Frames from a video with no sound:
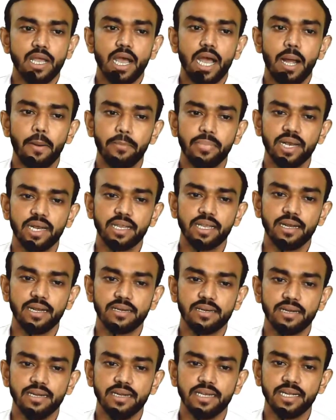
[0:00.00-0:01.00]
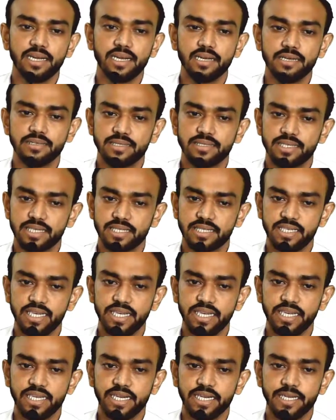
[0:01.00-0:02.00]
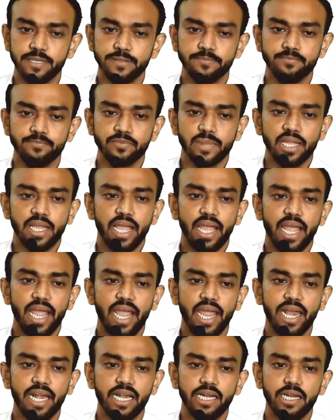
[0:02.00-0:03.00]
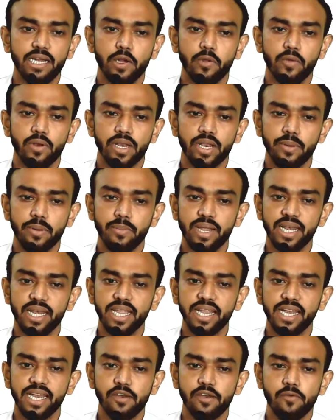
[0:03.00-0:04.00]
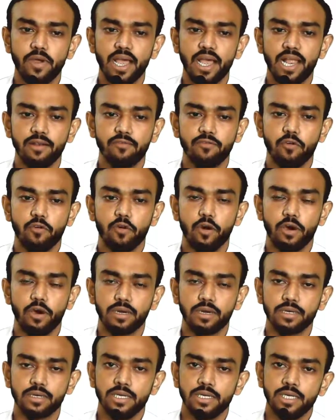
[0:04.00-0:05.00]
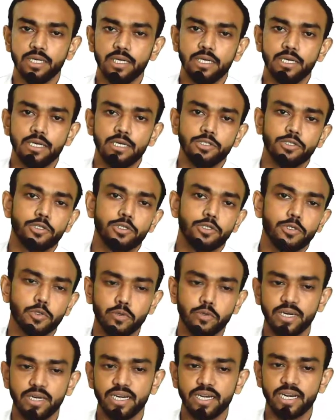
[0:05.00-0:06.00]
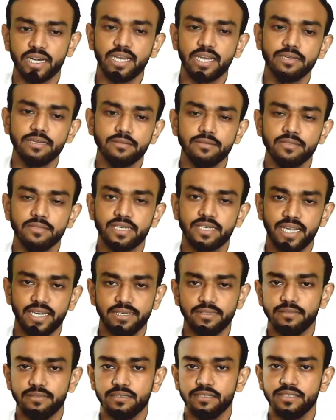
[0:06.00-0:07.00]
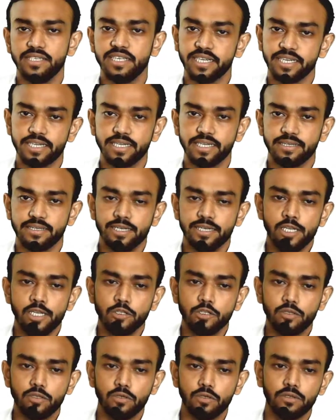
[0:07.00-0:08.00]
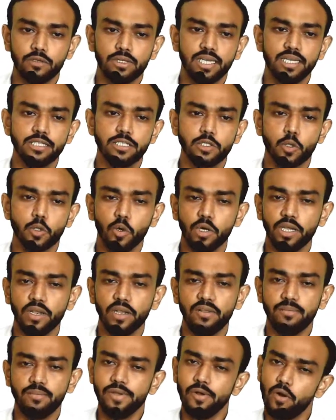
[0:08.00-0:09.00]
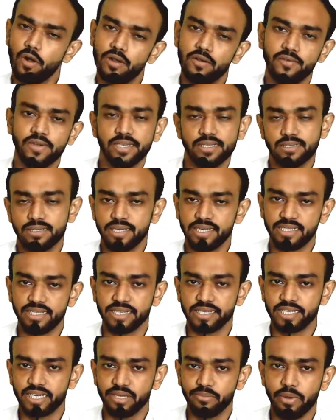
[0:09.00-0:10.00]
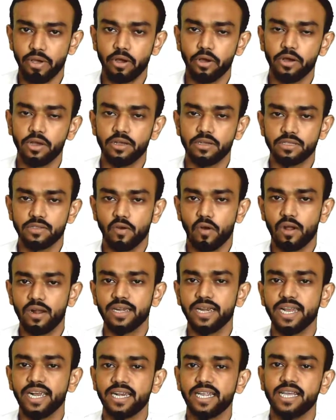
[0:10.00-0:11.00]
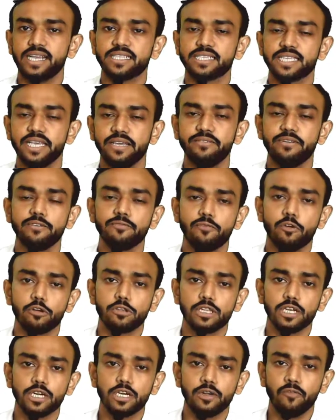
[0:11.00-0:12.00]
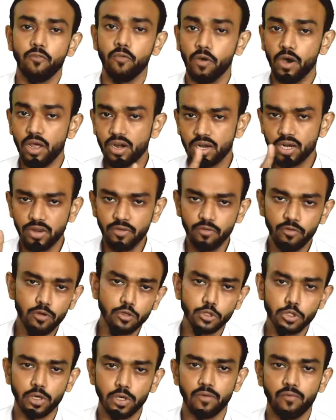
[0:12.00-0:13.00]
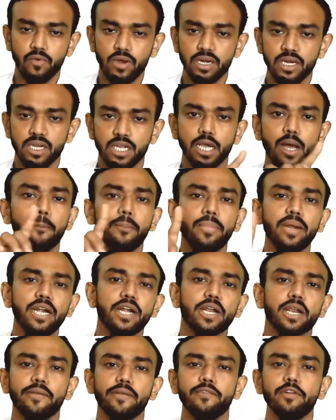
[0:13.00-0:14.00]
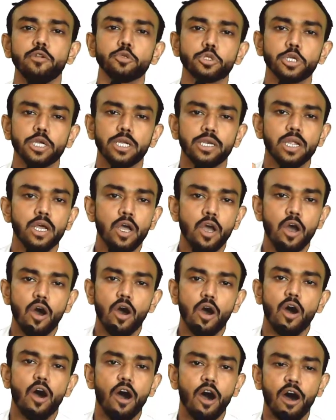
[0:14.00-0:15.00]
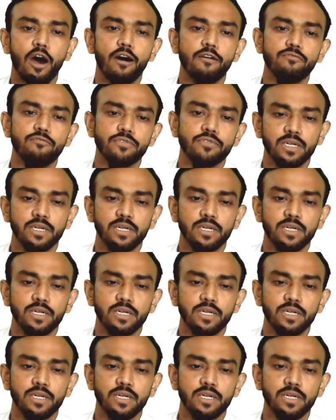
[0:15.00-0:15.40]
After that return 60 degree. And remaining dwell for 210 degree. So this total will be always 360 because all data is given for that one revolution, one complete revolution of